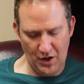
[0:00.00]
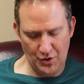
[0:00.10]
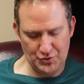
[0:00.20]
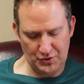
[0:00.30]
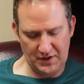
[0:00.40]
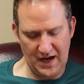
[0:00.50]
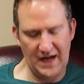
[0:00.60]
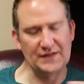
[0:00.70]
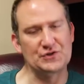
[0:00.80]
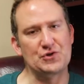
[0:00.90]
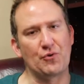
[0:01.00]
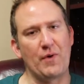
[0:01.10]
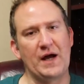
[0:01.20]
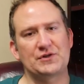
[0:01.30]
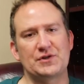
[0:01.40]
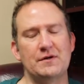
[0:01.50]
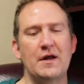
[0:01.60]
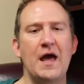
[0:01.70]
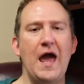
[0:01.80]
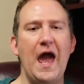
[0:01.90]
under God's
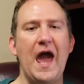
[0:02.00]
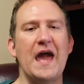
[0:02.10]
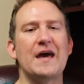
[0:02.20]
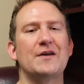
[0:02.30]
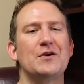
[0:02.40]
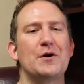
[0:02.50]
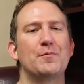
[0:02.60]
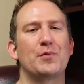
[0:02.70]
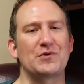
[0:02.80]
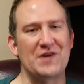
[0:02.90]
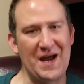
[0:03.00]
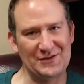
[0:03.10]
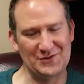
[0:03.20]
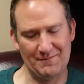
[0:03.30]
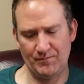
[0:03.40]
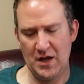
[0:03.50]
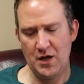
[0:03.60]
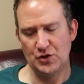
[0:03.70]
direction and protection.